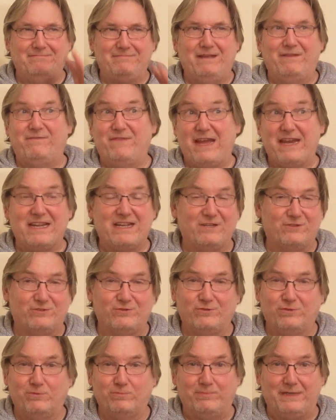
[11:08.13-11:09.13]
if any at
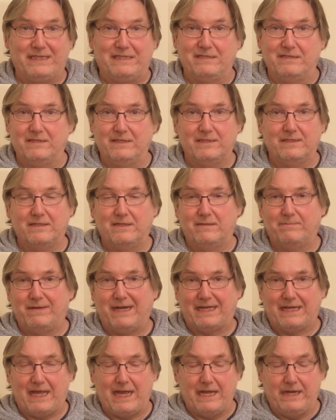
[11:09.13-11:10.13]
all, bitterness at the
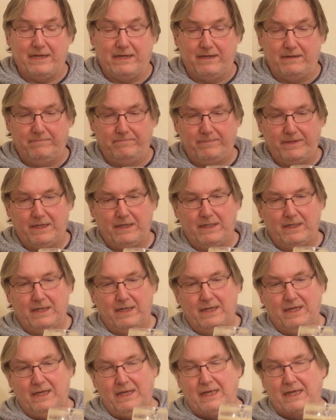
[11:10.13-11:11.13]
back end.
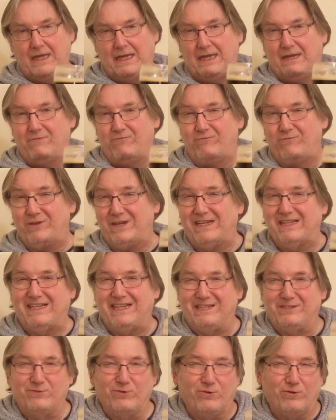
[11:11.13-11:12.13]
It
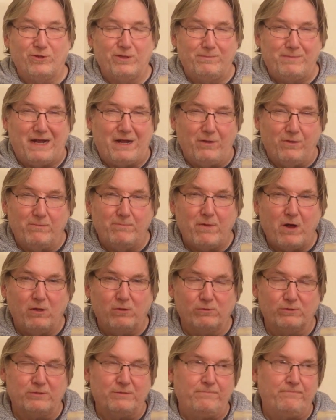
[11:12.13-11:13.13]
really is all about the
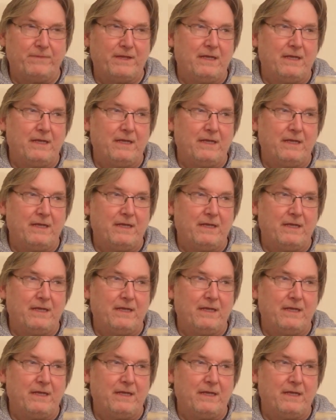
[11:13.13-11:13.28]
malt.